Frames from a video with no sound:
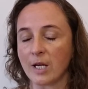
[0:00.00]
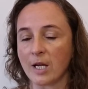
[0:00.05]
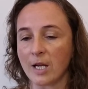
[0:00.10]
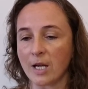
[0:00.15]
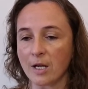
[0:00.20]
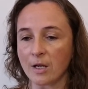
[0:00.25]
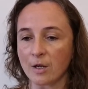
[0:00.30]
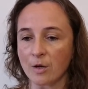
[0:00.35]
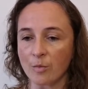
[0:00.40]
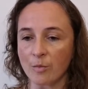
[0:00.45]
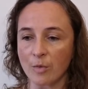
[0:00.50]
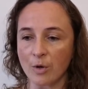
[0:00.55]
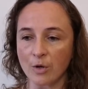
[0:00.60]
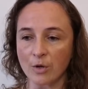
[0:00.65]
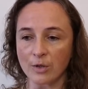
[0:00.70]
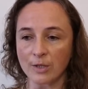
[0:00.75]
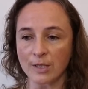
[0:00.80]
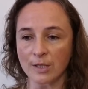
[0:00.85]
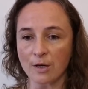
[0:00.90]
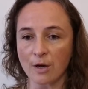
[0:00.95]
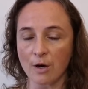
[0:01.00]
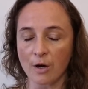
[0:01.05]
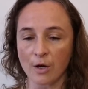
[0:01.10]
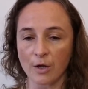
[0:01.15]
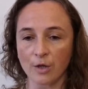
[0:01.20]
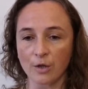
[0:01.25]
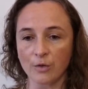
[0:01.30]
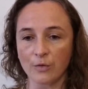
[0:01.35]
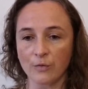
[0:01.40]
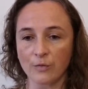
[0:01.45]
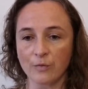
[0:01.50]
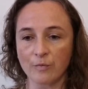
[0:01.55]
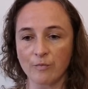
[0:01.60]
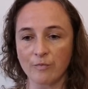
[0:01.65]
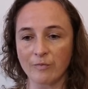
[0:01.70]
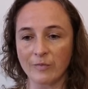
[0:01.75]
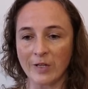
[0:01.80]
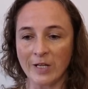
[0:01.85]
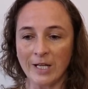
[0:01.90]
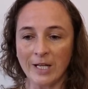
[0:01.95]
innermost kind of
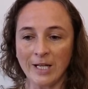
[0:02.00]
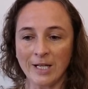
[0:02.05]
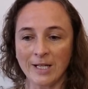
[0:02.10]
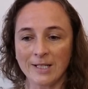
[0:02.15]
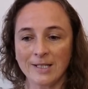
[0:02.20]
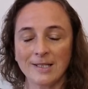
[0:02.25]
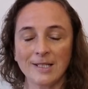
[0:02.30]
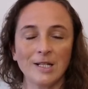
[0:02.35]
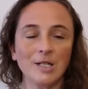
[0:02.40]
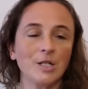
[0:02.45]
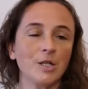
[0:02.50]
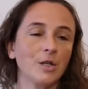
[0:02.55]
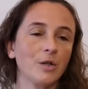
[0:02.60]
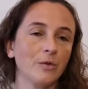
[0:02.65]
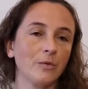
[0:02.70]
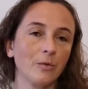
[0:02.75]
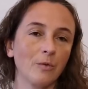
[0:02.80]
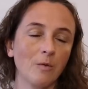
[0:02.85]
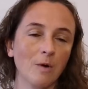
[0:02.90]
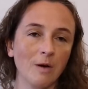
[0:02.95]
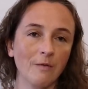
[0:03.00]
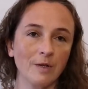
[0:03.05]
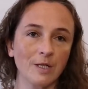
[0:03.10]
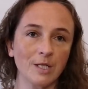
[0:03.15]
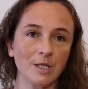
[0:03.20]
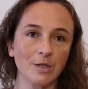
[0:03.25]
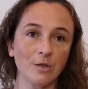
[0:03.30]
center of gravity,